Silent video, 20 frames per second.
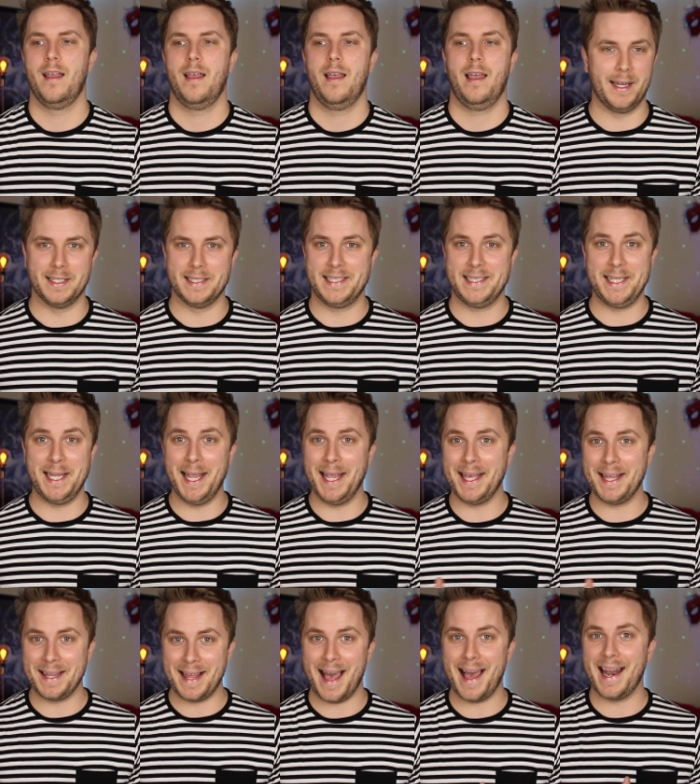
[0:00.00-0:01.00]
and
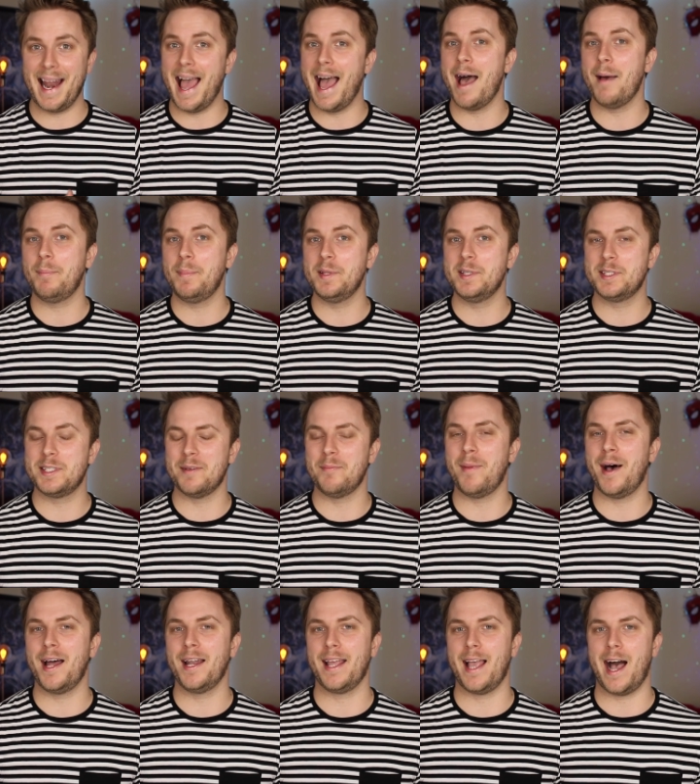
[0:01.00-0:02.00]
seeing that happen,
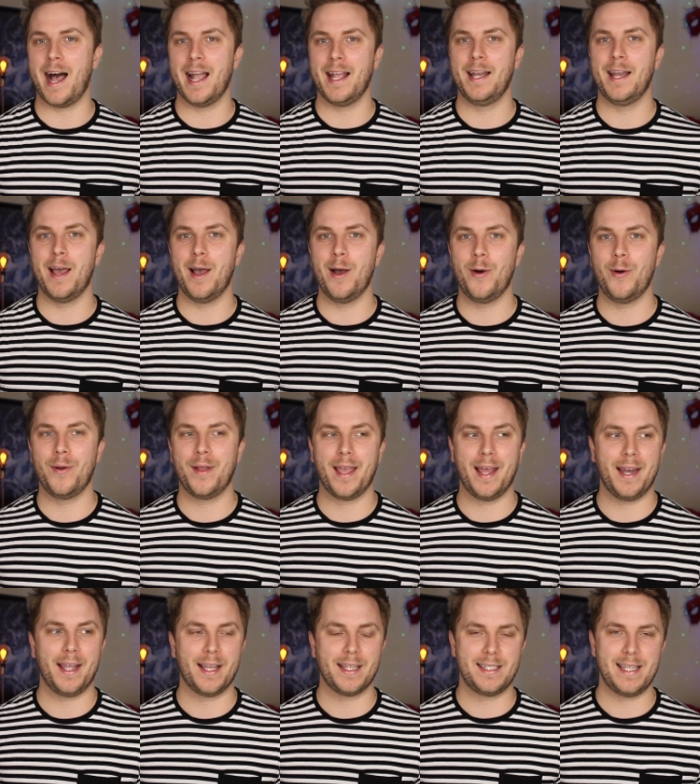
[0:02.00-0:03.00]
somebody I know
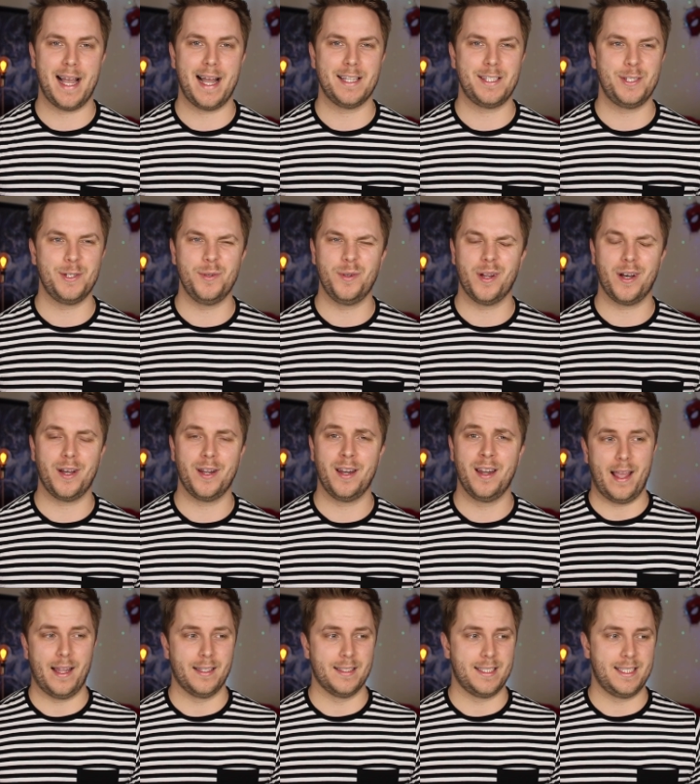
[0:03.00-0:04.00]
getting a tattoo done
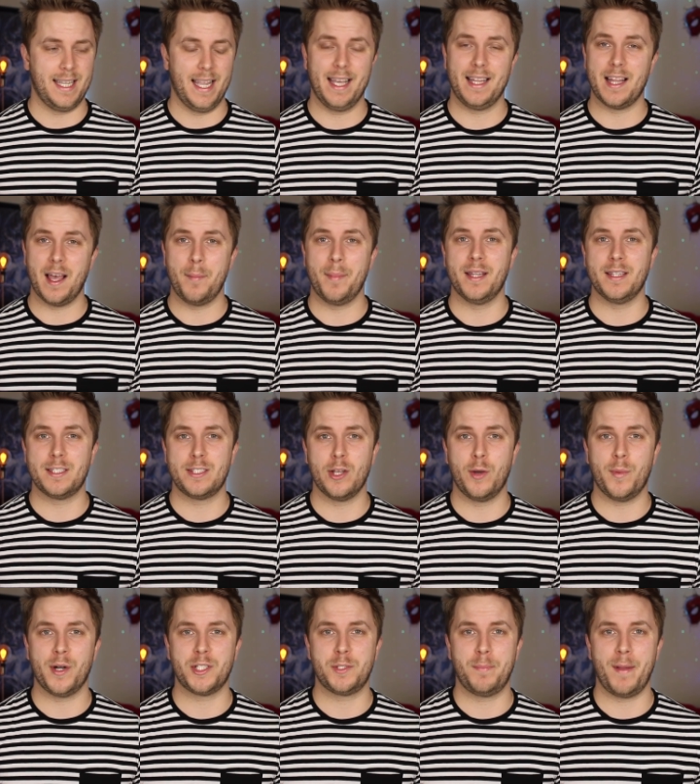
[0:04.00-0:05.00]
and seeing them in so
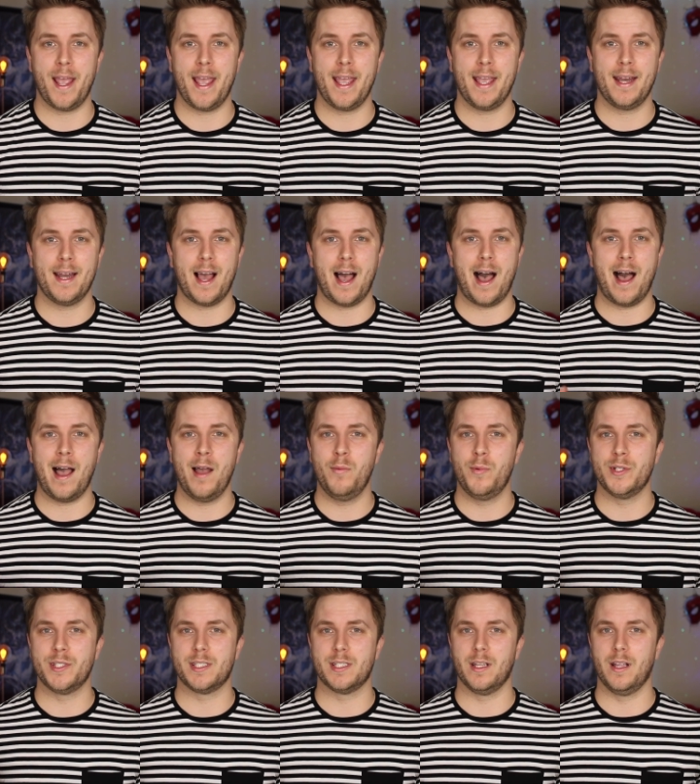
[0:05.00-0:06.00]
much pain, I
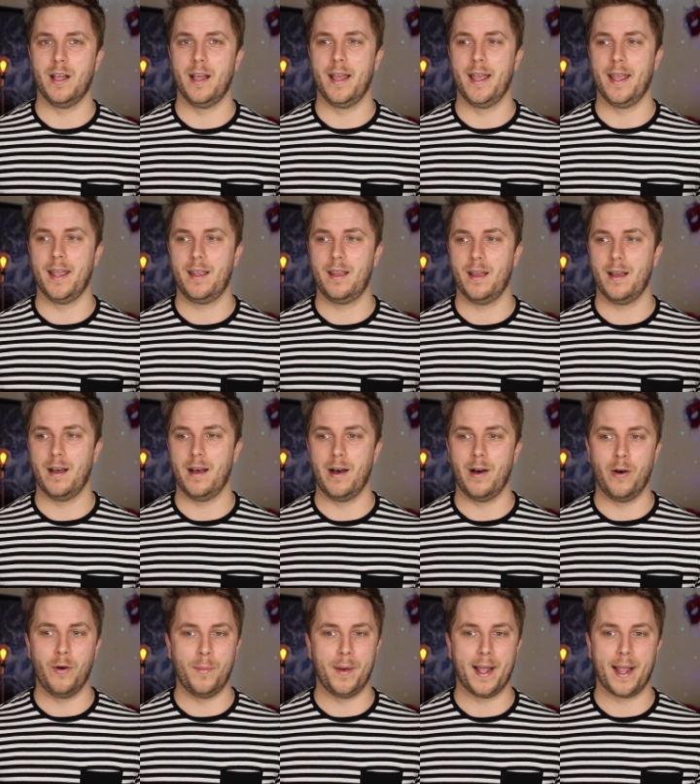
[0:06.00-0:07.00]
was like,
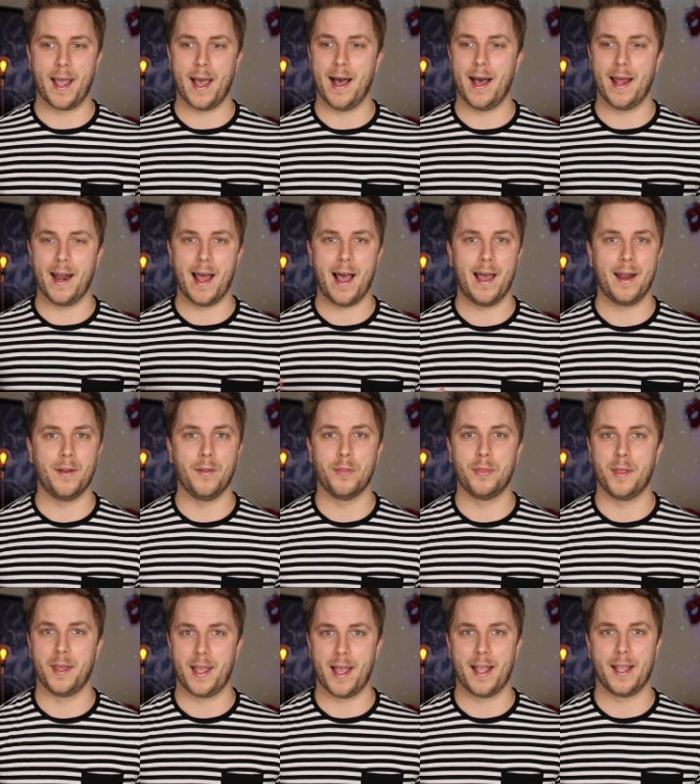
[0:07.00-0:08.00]
oh my God, I don't
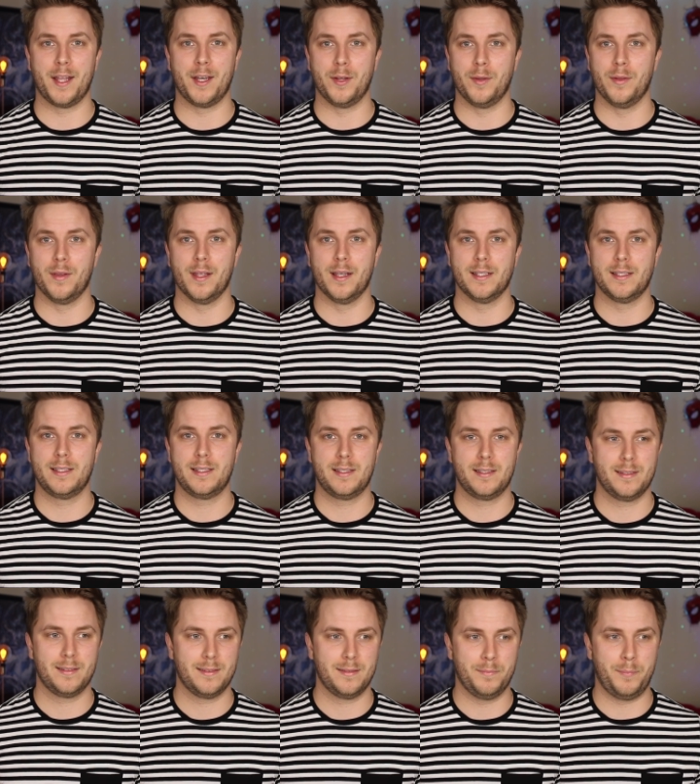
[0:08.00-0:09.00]
think I can do this.
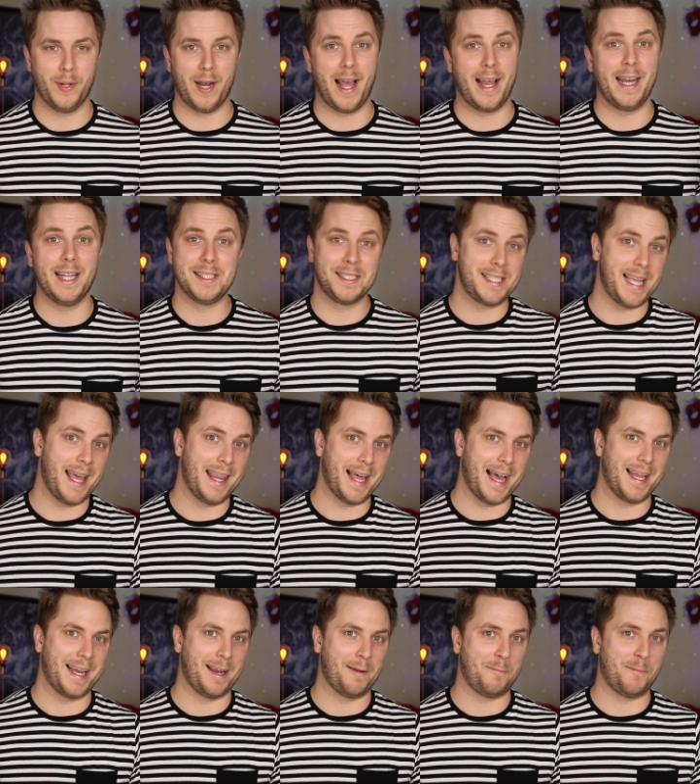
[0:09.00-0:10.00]
But I didn't say
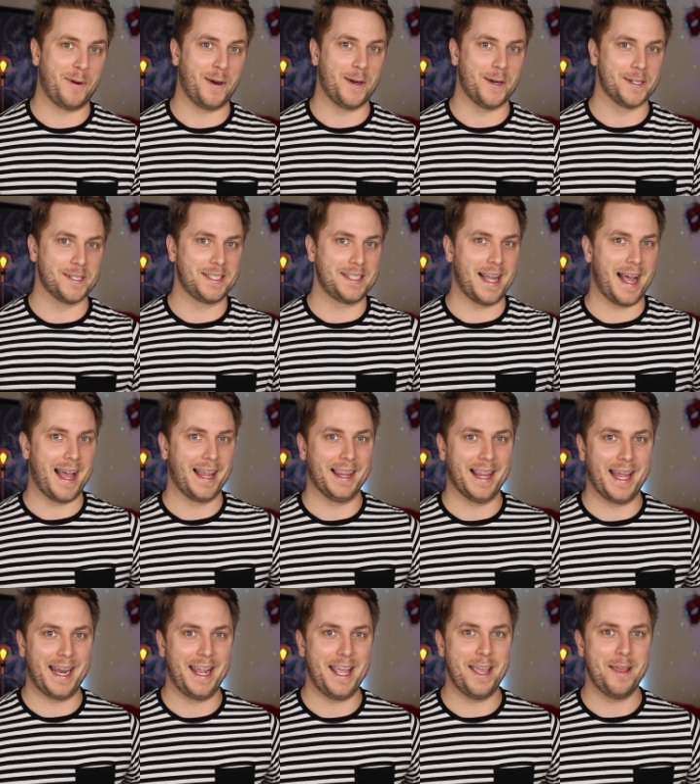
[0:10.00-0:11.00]
that at first. I
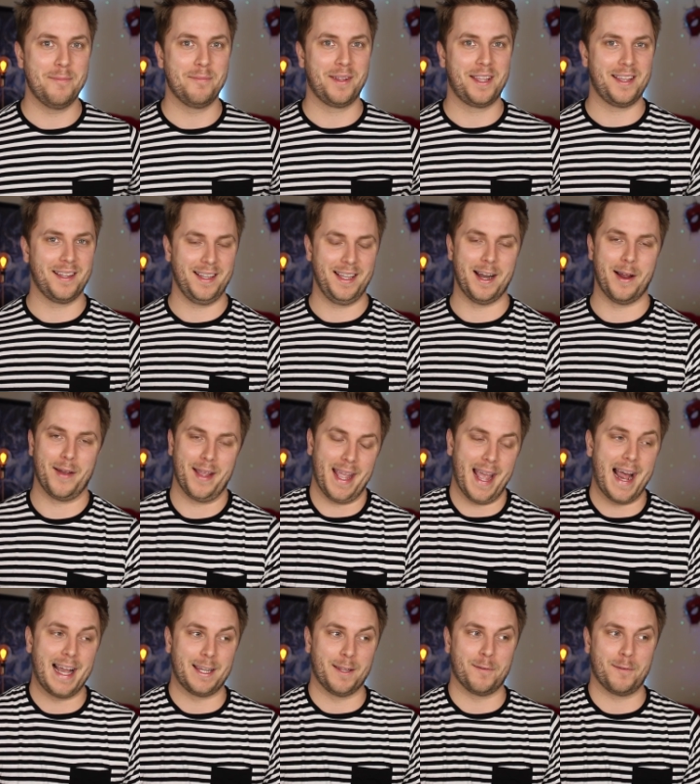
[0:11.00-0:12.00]
let him, you know, he
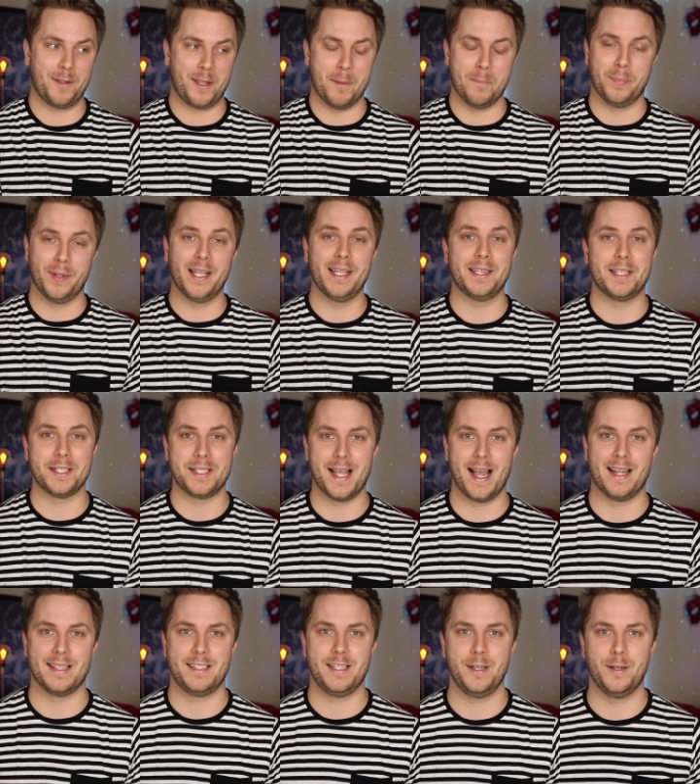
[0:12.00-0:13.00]
had to complete the
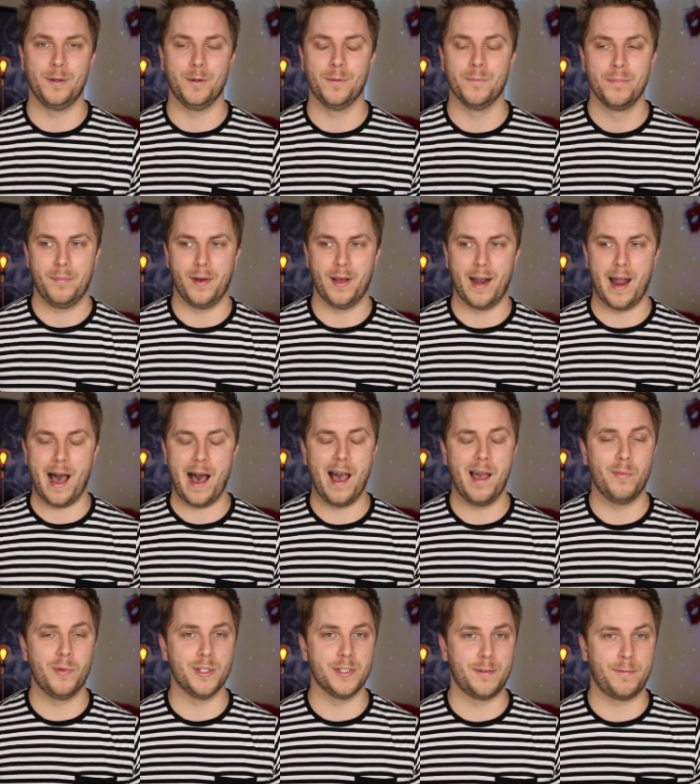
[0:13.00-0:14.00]
tattoo. But I
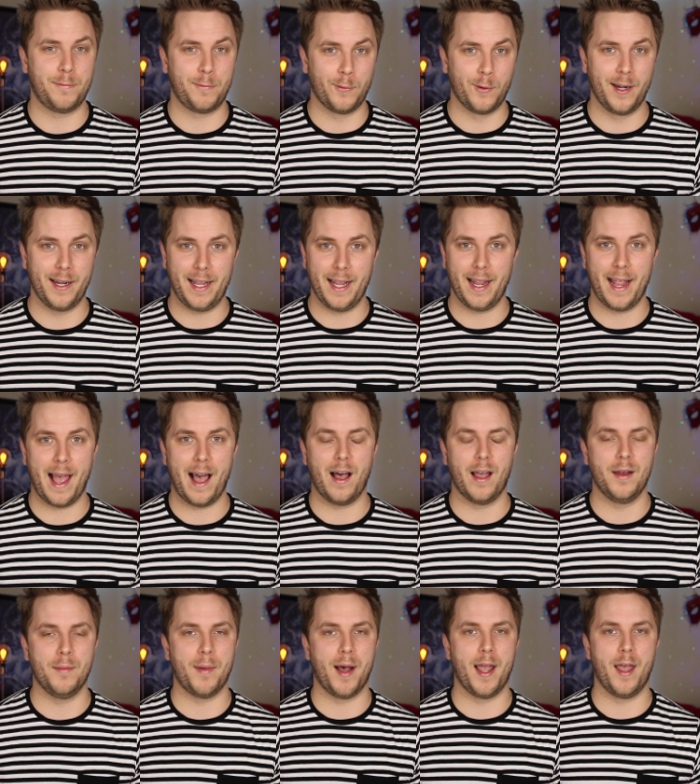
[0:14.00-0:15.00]
was freaking out
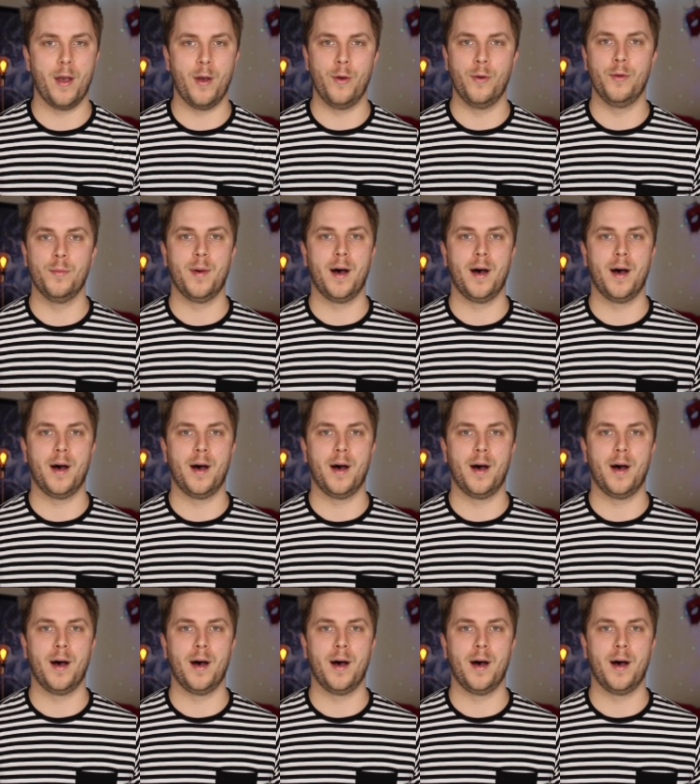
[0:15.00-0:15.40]
in my own